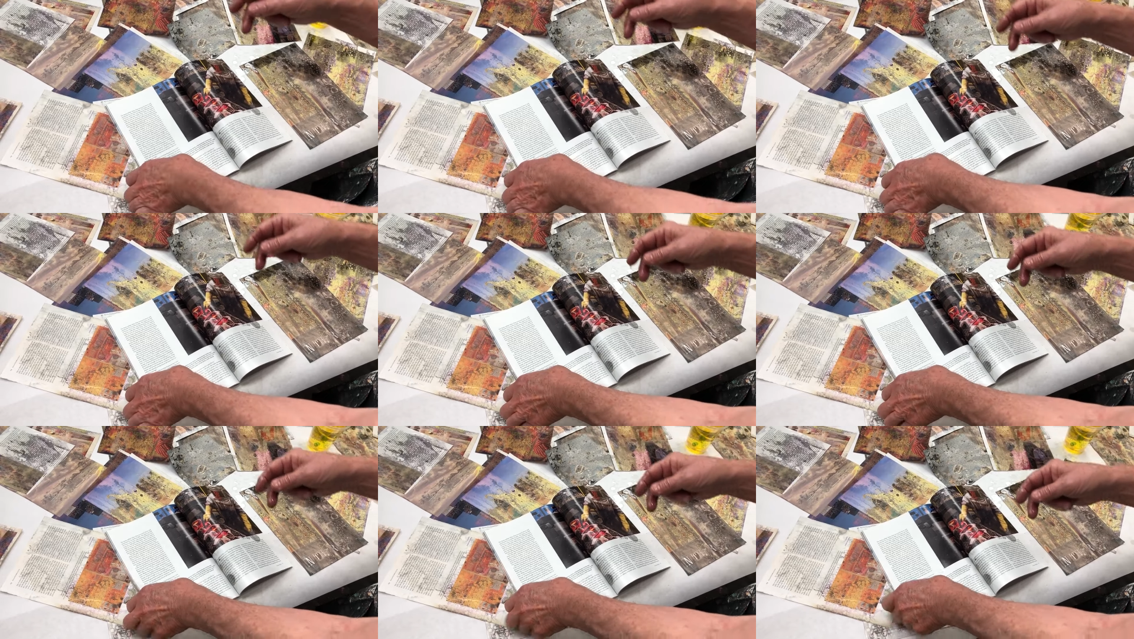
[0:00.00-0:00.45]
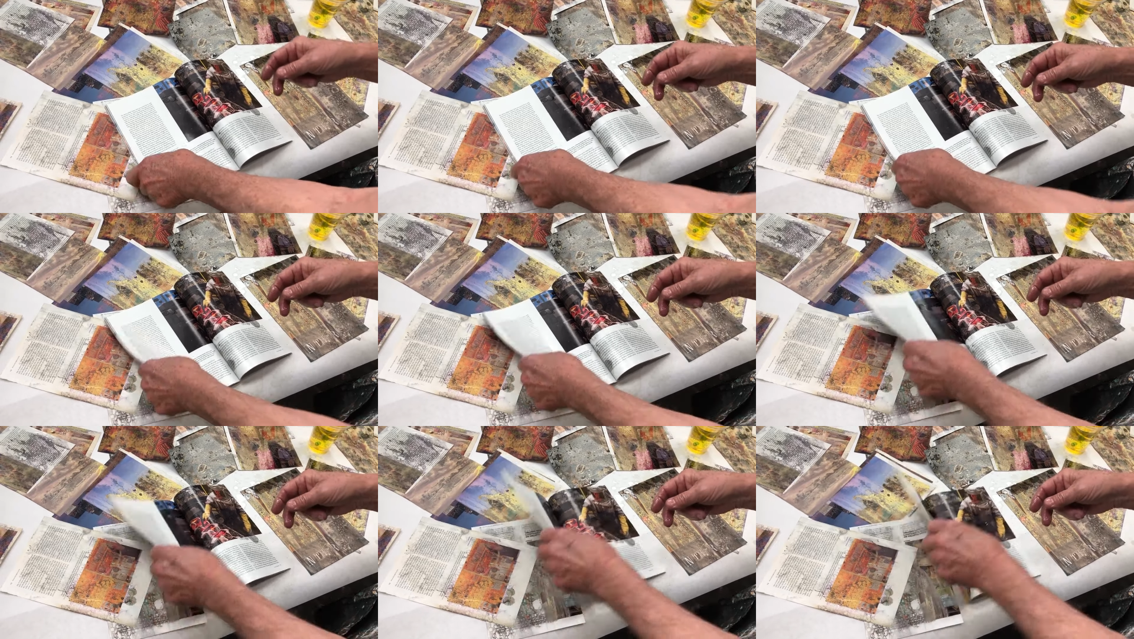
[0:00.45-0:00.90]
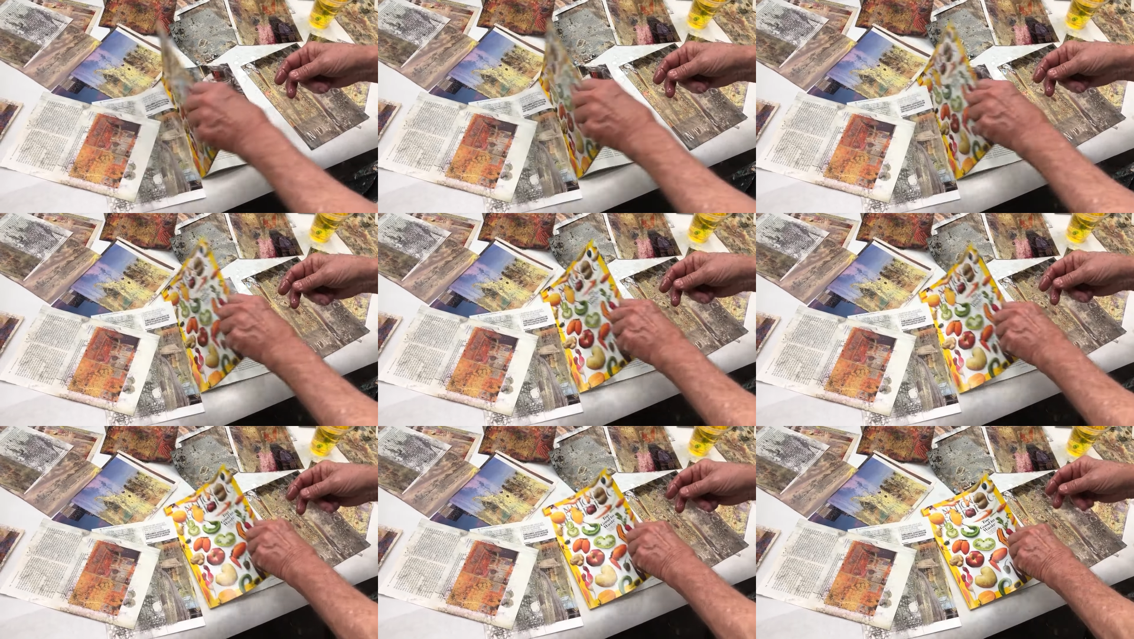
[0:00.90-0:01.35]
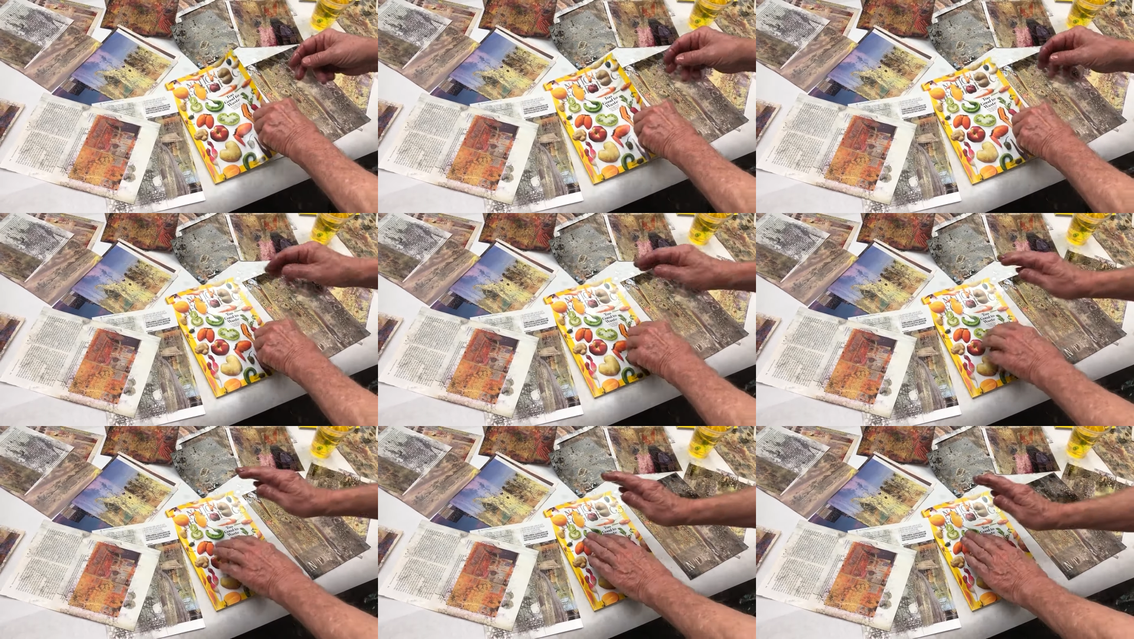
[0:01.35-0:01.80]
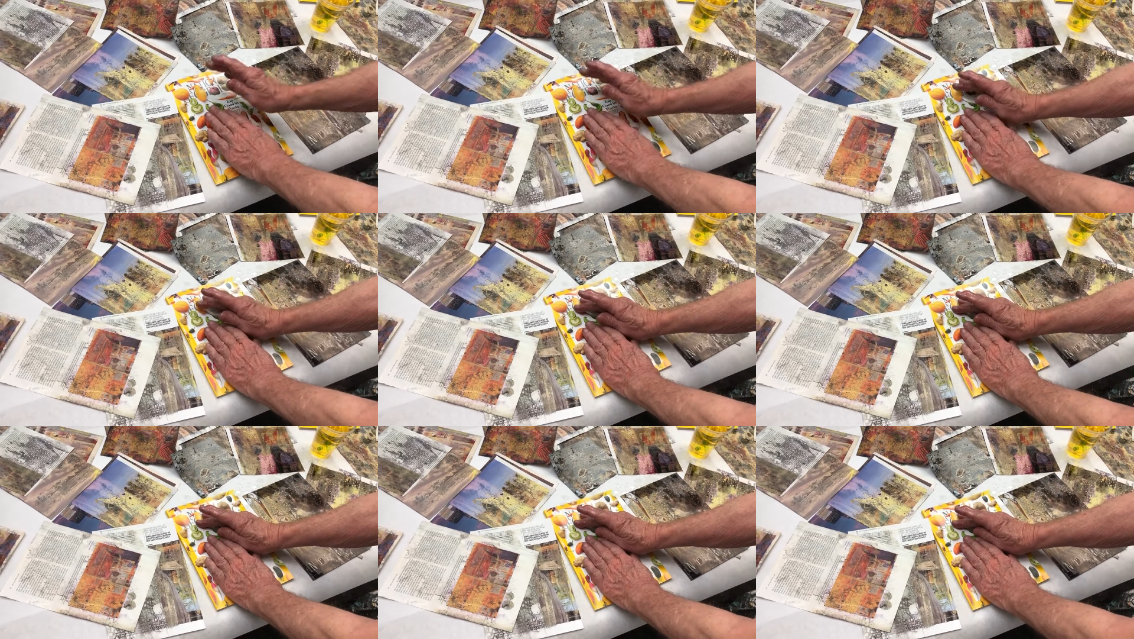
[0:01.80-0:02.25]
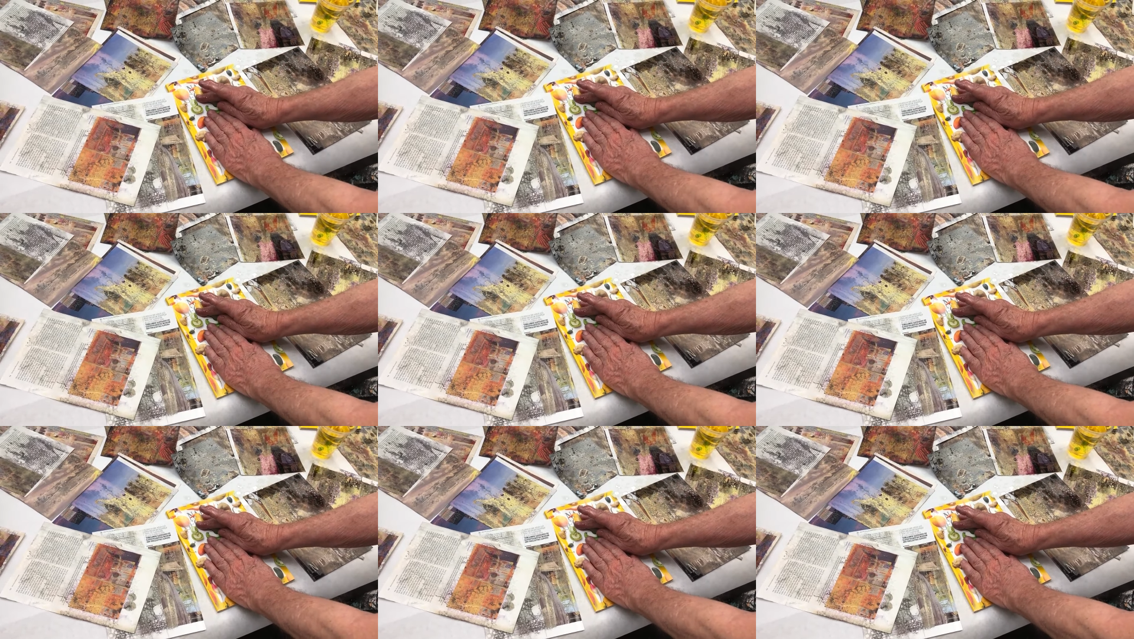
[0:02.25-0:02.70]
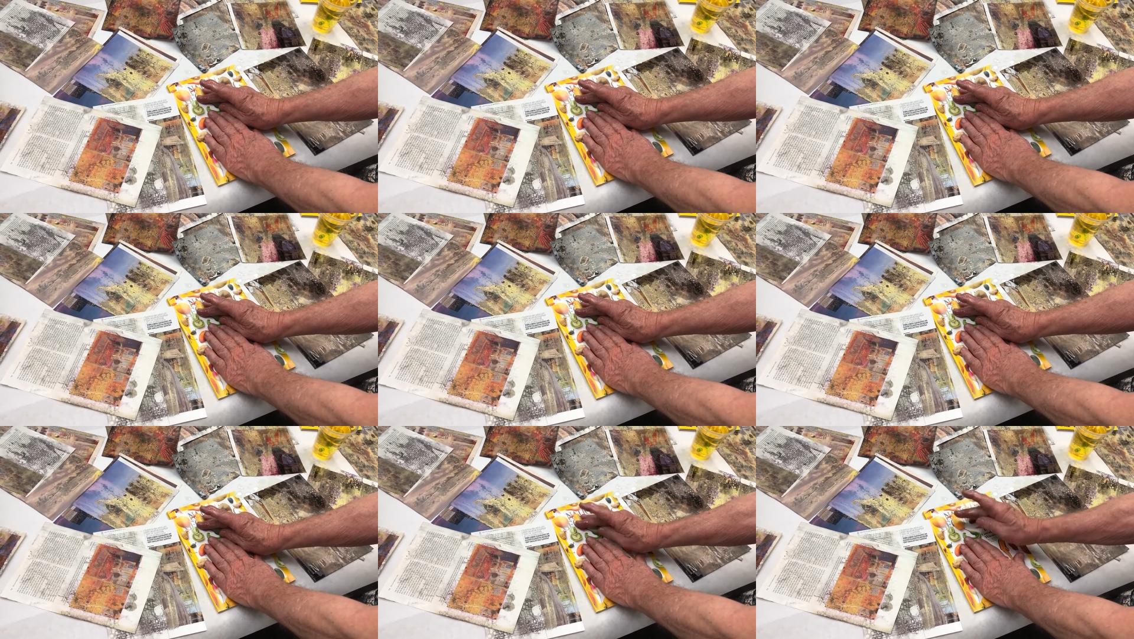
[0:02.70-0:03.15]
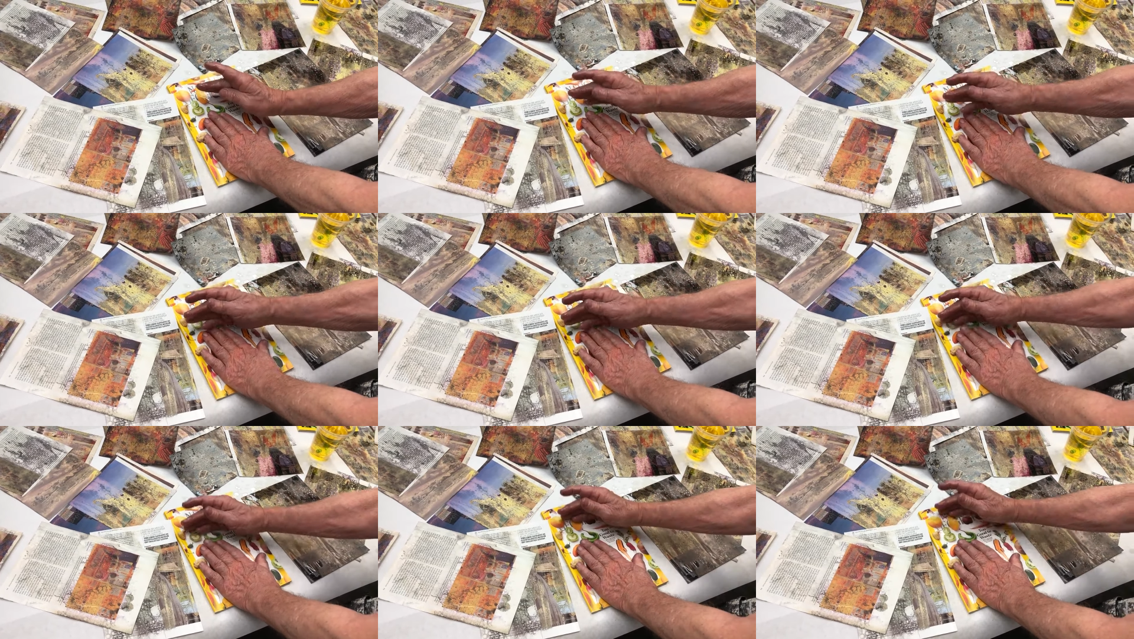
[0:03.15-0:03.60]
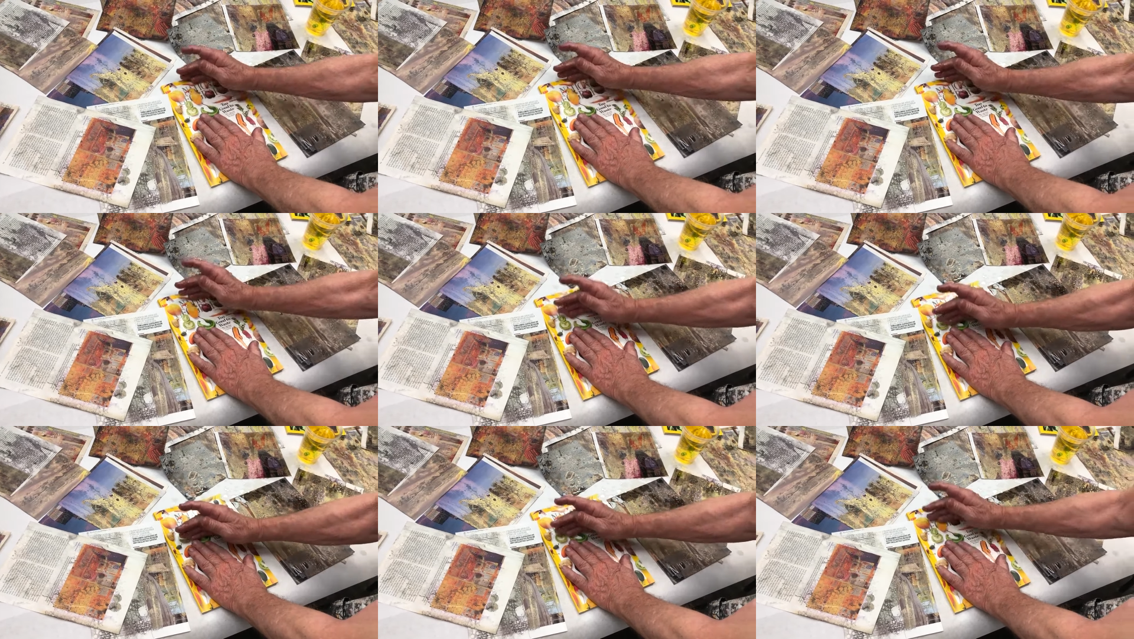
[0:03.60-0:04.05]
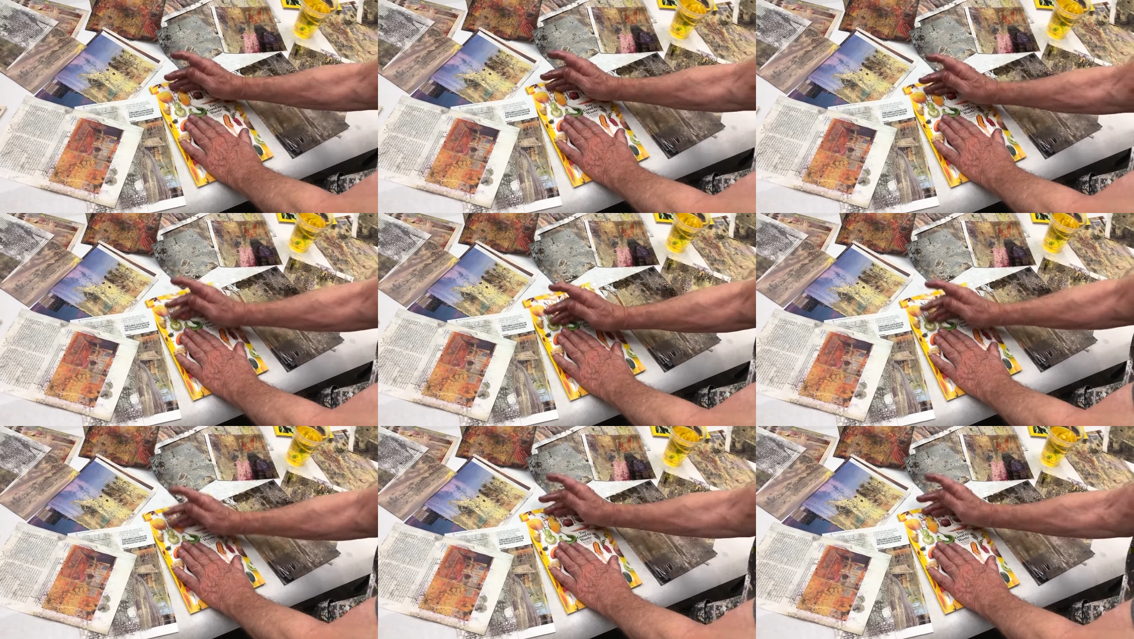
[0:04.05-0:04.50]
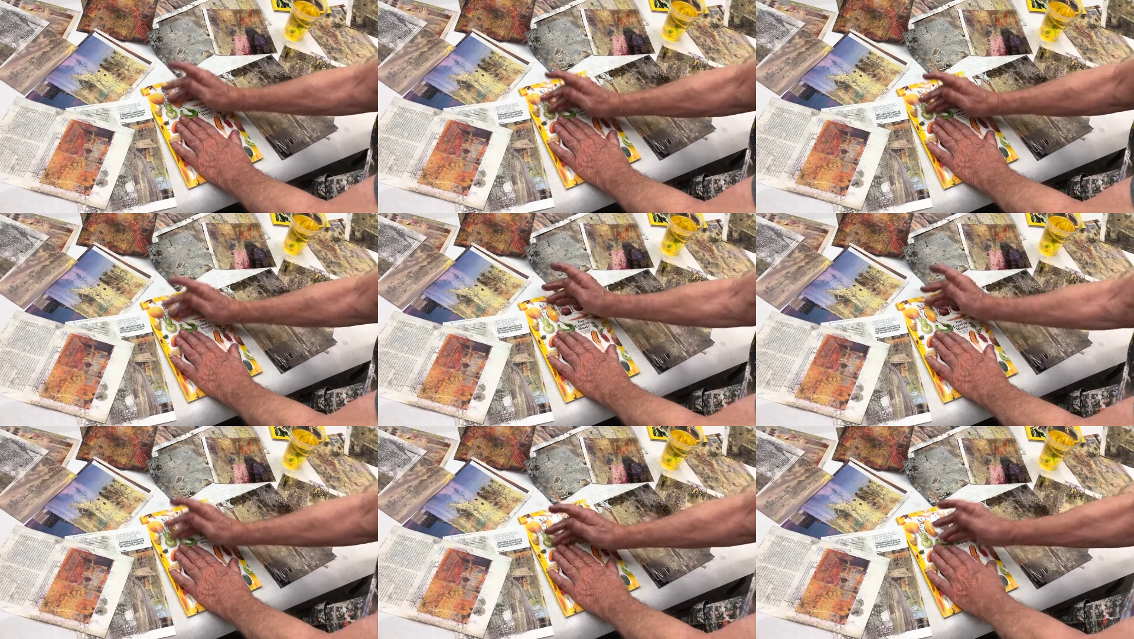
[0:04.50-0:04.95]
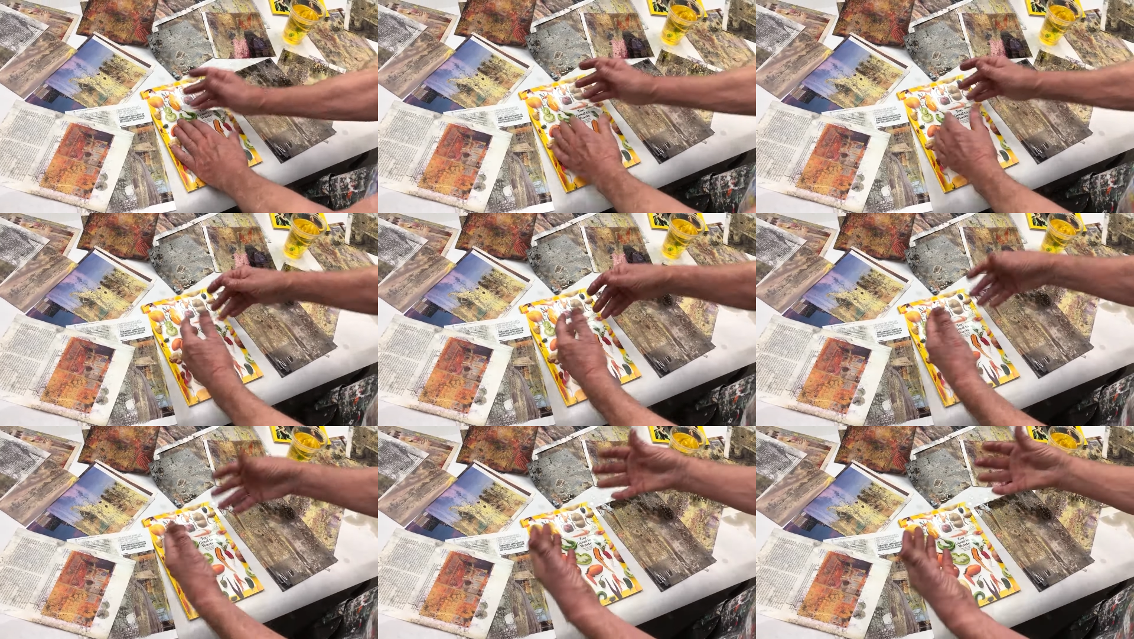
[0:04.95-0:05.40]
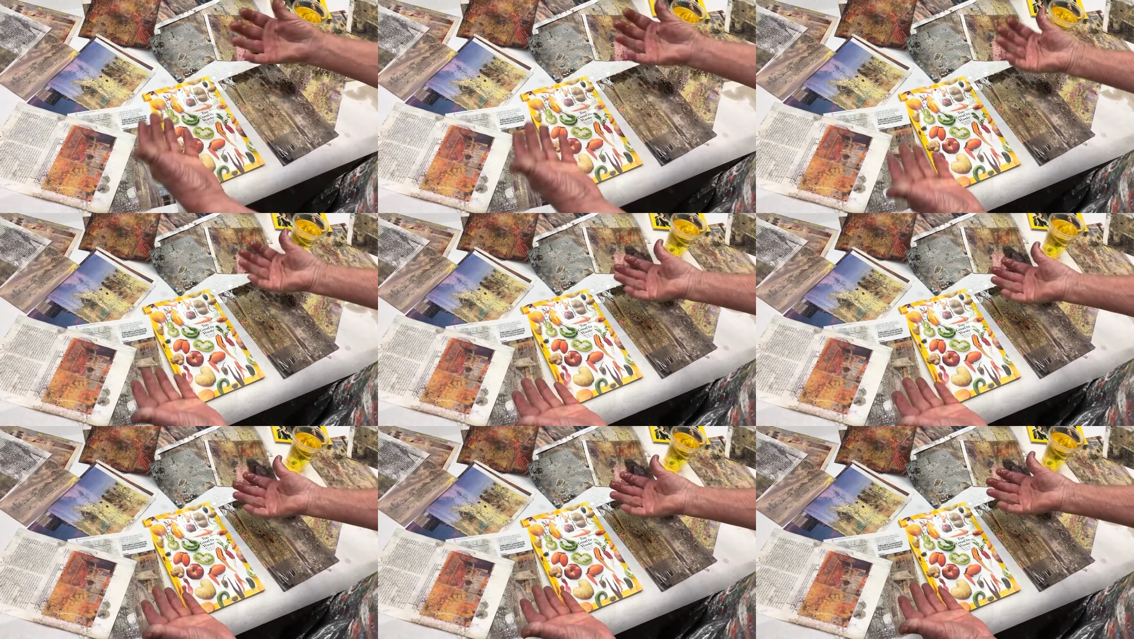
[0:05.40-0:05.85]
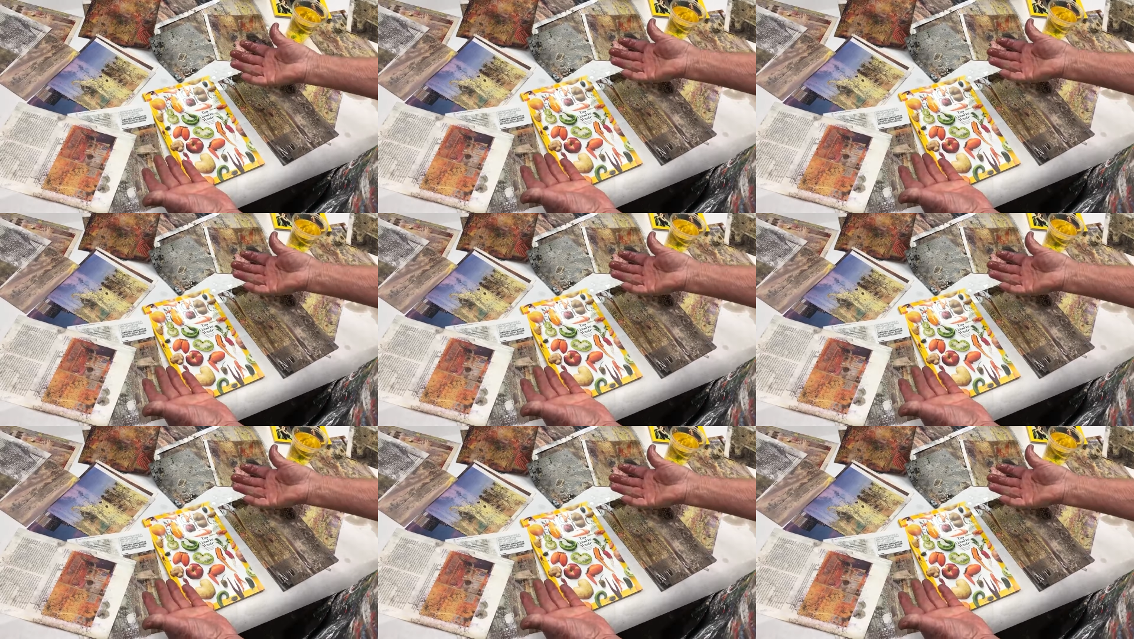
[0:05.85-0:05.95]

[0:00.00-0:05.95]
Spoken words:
(no speaker visible)